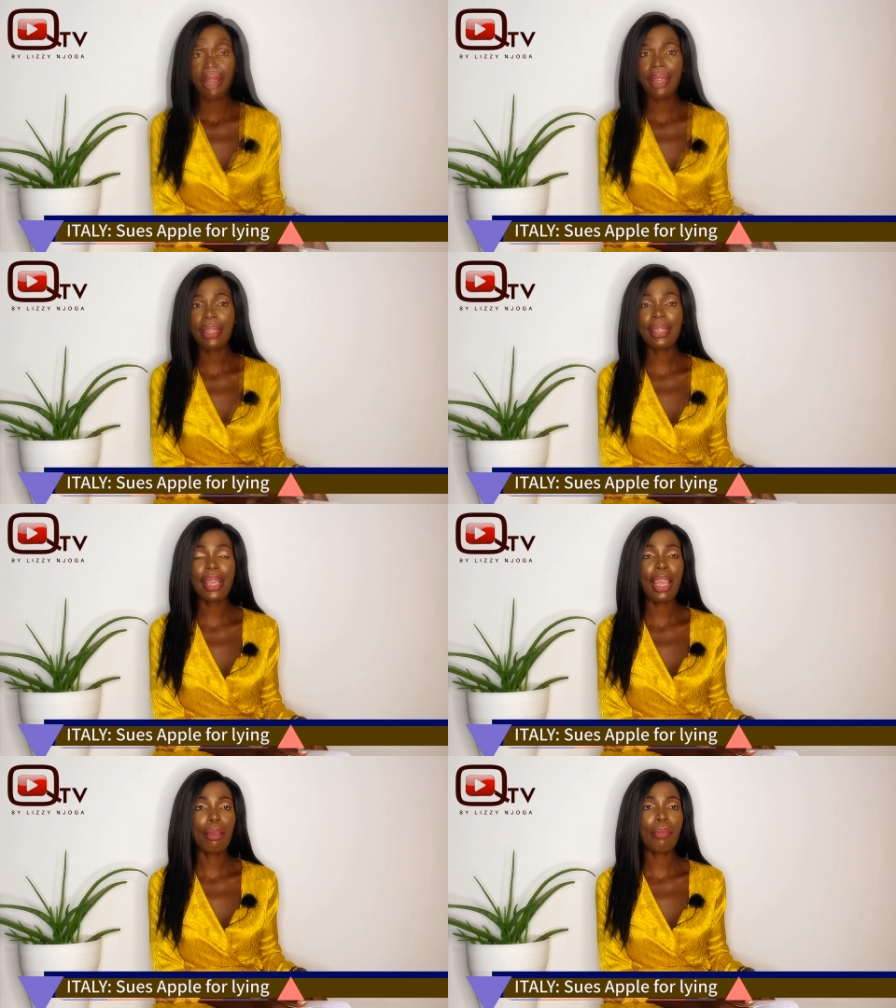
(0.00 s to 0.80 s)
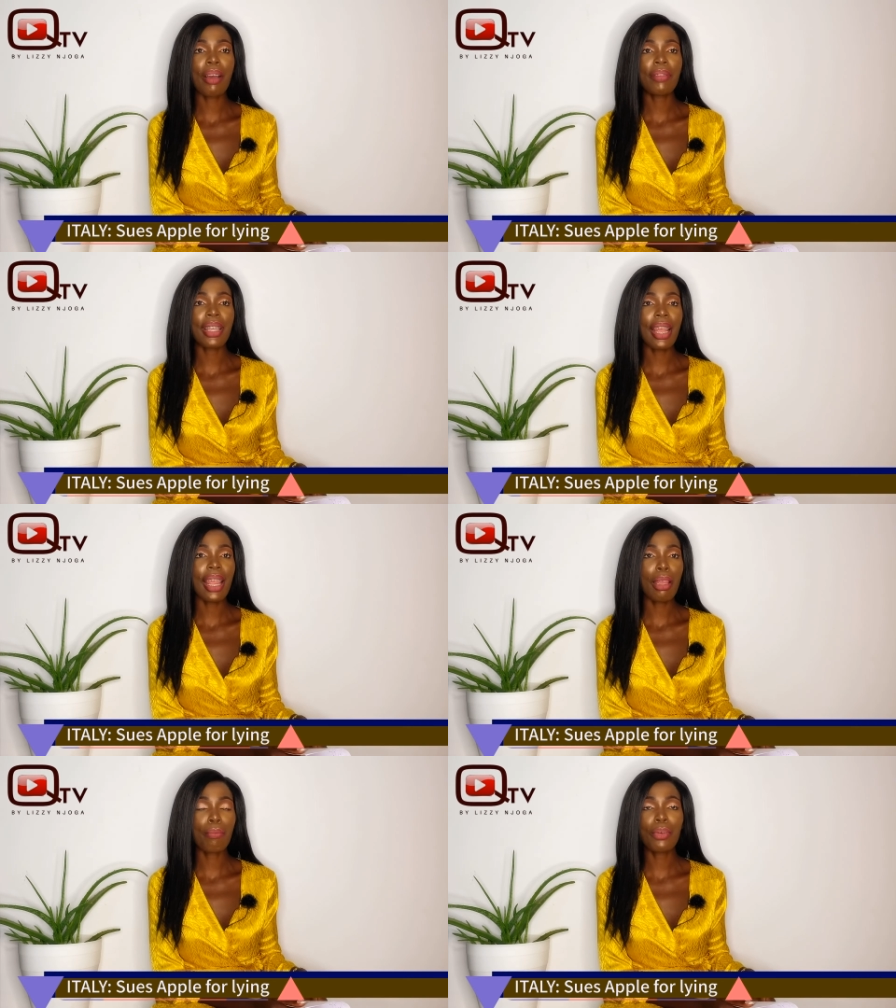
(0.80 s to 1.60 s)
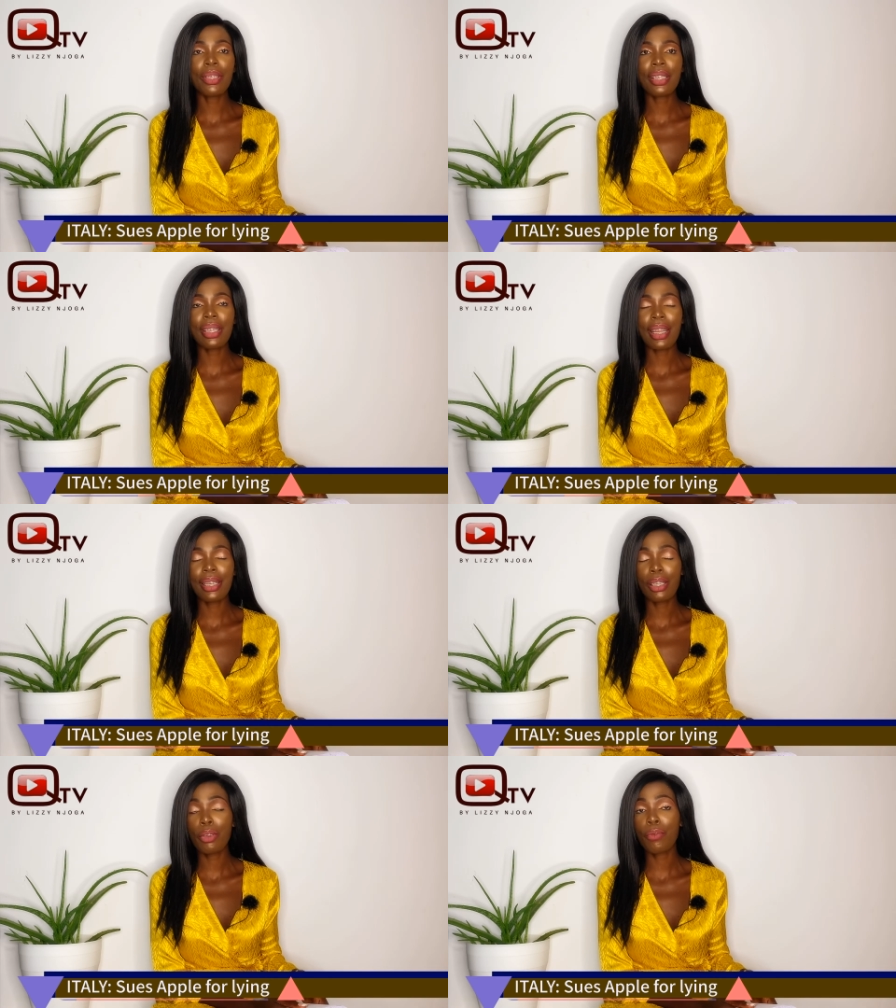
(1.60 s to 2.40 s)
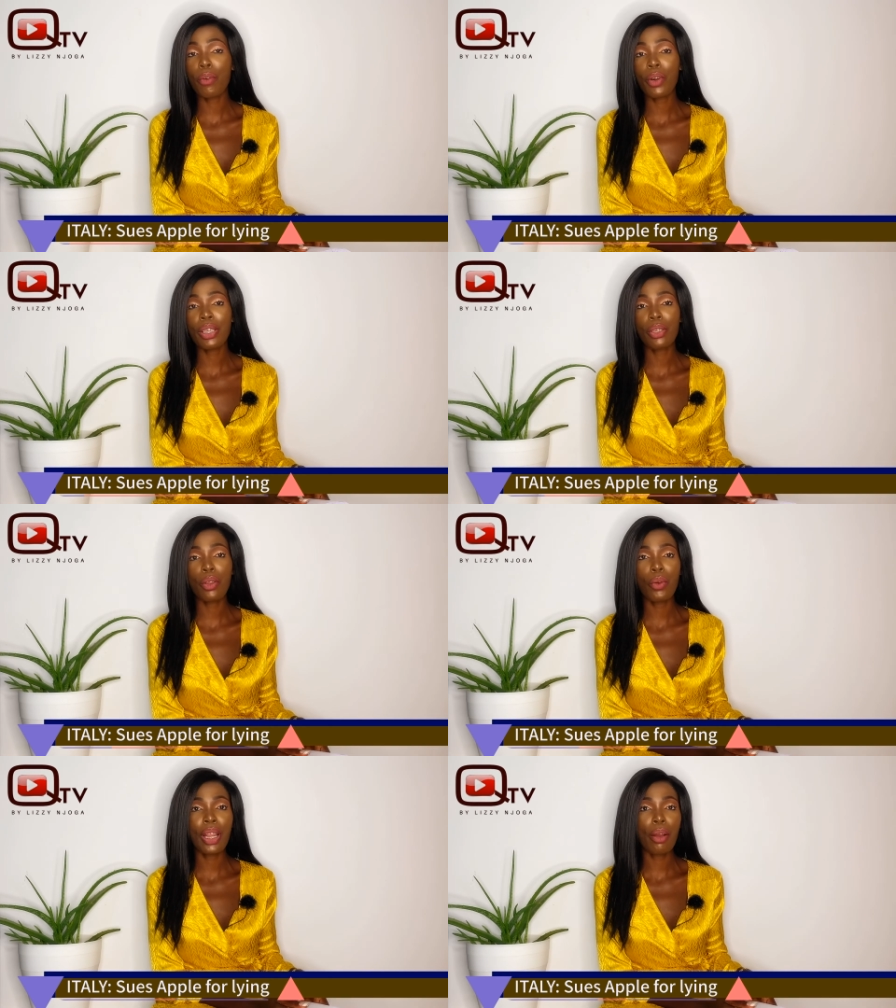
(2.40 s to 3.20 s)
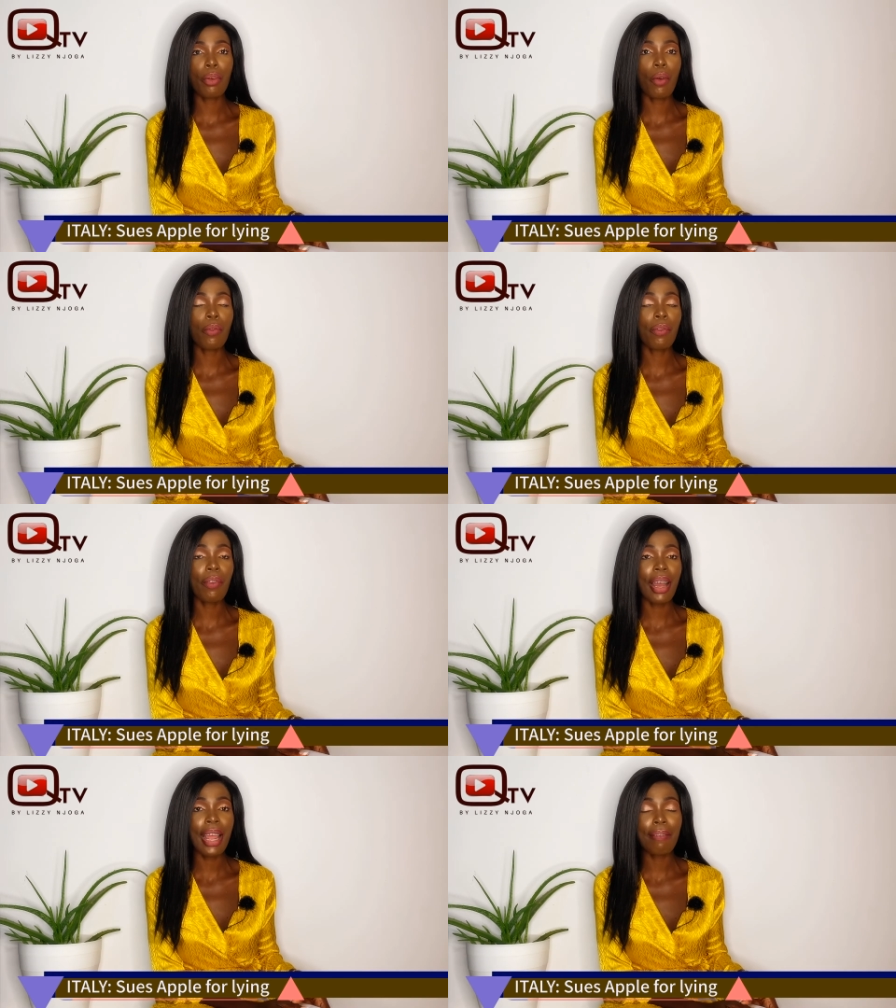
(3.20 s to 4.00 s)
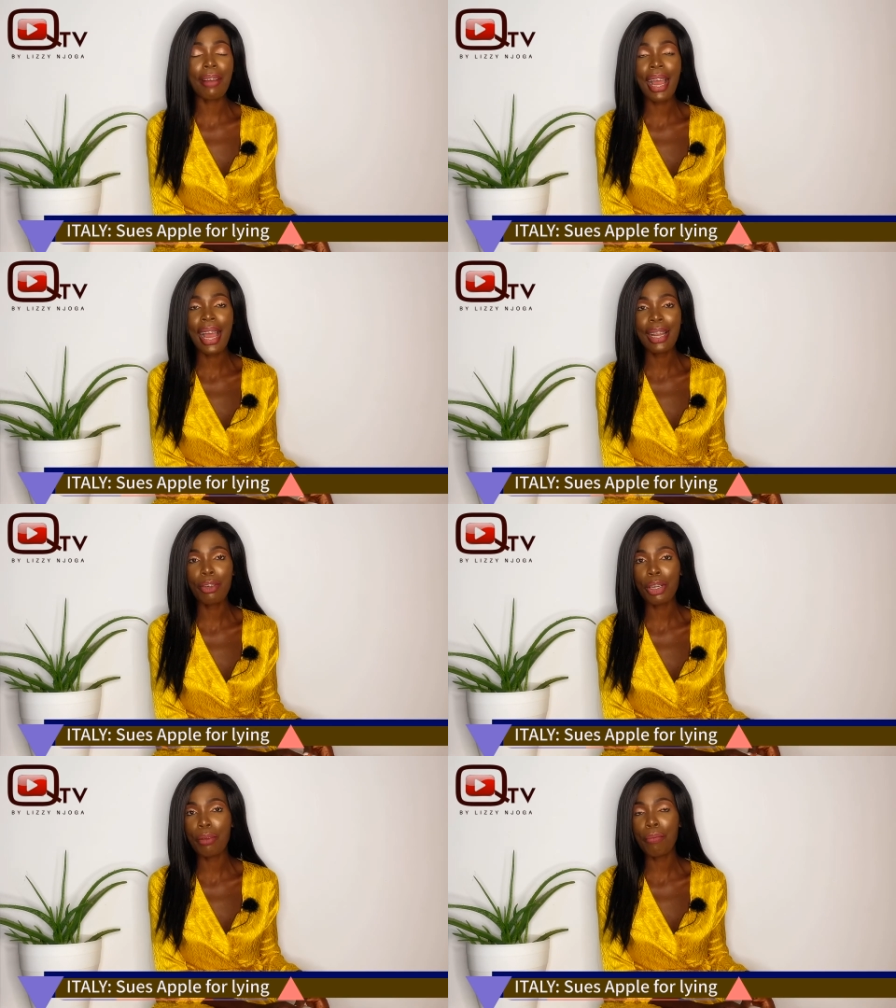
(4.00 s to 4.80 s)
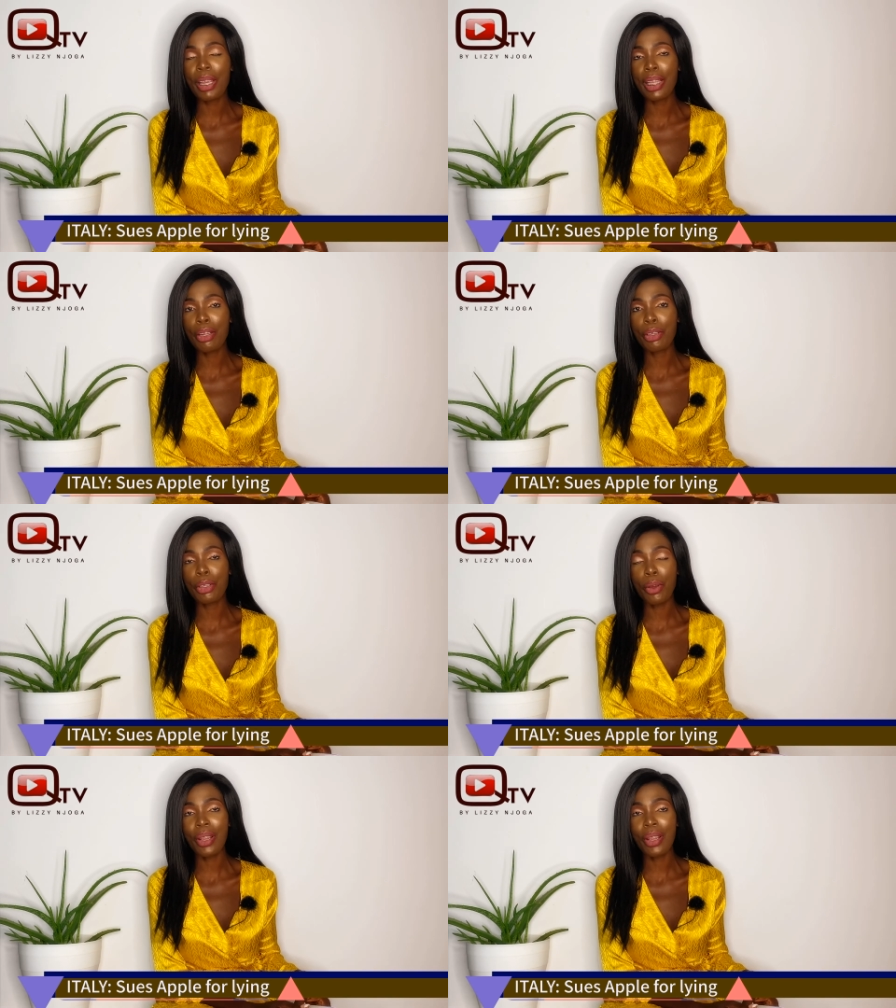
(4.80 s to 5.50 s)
This came after Apple settled for a slowdown of $500 million